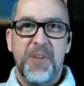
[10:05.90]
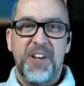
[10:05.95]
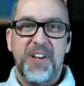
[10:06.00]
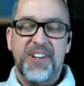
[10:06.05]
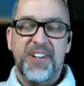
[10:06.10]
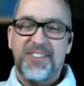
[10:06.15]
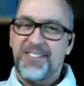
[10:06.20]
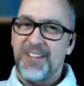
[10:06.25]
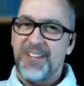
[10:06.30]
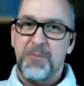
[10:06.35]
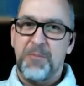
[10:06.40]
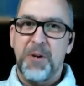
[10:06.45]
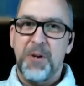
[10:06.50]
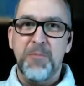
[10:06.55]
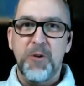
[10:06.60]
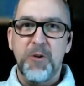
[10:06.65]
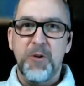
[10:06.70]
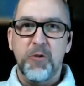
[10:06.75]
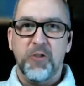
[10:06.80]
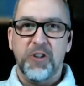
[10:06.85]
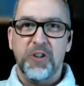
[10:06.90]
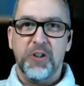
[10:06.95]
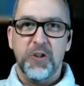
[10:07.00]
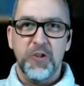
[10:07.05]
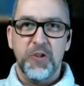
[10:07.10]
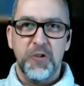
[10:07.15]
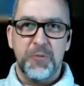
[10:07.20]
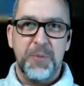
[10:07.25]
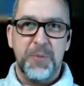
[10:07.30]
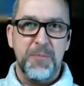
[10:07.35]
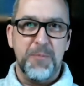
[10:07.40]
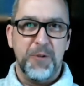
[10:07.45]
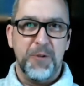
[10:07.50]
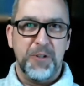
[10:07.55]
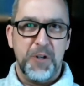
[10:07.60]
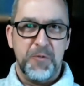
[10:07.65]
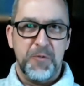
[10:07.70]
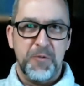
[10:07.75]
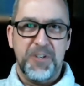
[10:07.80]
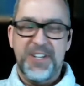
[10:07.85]
except in musicals, people
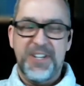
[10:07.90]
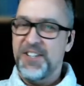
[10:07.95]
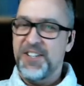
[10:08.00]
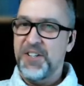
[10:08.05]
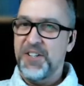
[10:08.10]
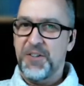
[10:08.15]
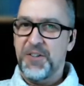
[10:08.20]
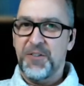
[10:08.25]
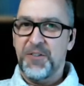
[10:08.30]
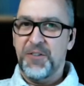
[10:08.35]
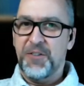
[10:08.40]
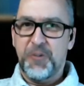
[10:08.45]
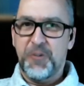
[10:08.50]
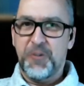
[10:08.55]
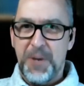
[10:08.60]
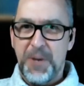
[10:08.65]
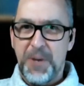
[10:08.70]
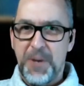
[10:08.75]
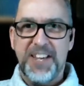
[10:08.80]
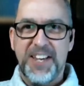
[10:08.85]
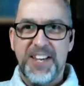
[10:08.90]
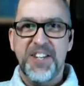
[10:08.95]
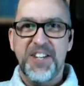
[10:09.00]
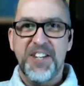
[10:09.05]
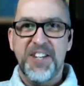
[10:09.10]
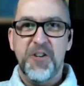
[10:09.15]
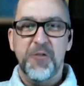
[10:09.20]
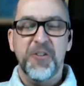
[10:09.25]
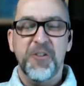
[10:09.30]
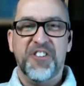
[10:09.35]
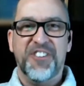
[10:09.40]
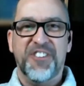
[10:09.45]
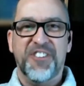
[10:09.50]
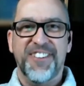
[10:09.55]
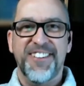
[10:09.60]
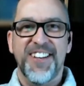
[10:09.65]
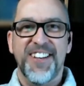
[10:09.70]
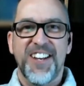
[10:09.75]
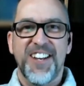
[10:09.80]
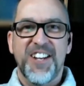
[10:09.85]
don't tend to speak in
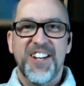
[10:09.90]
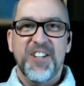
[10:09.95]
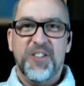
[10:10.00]
unison.